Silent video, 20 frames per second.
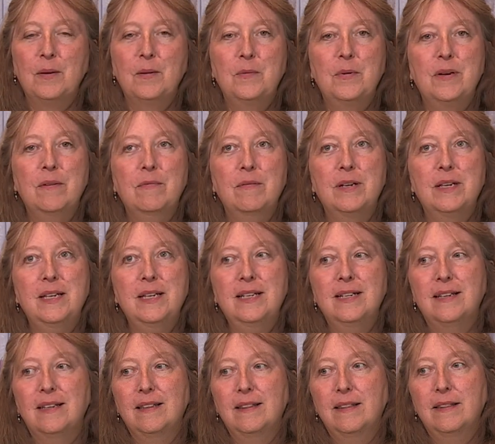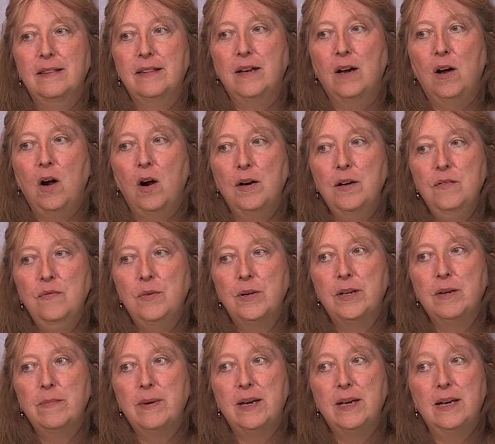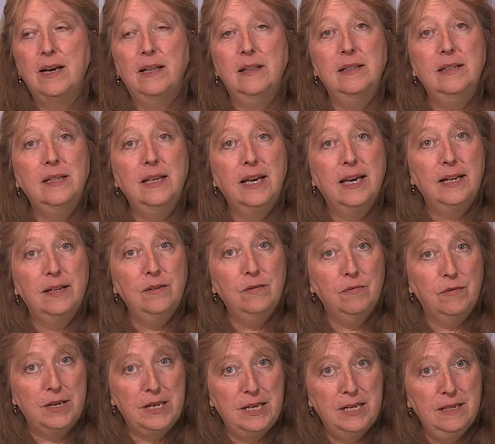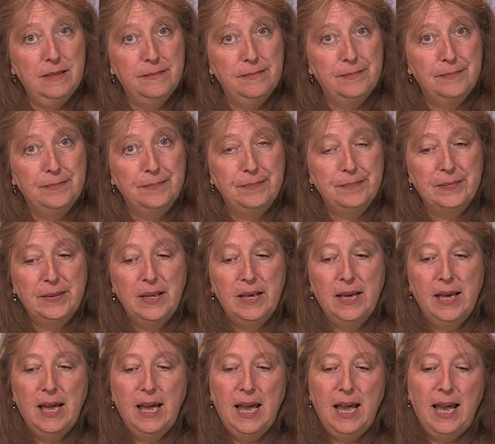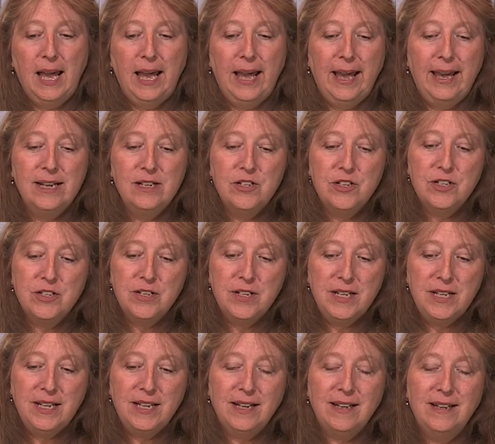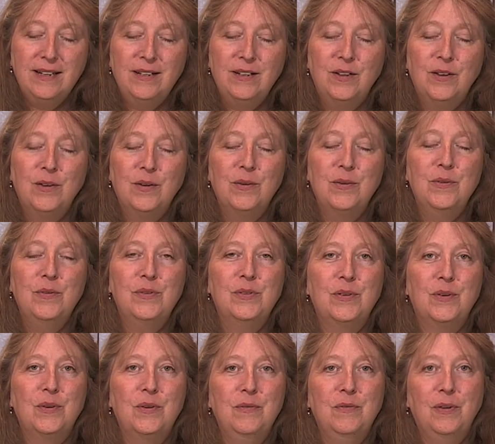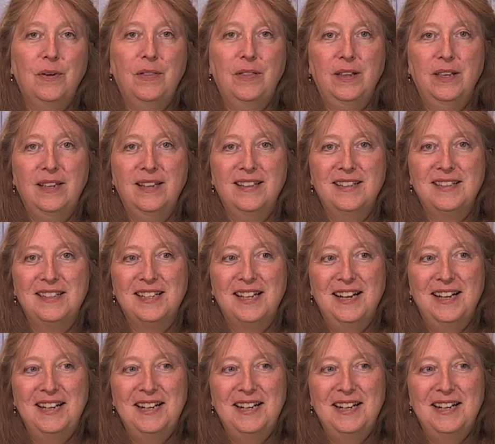We read The Heart of Wicca by Ellen Cannon Reed, and she kind of goes over things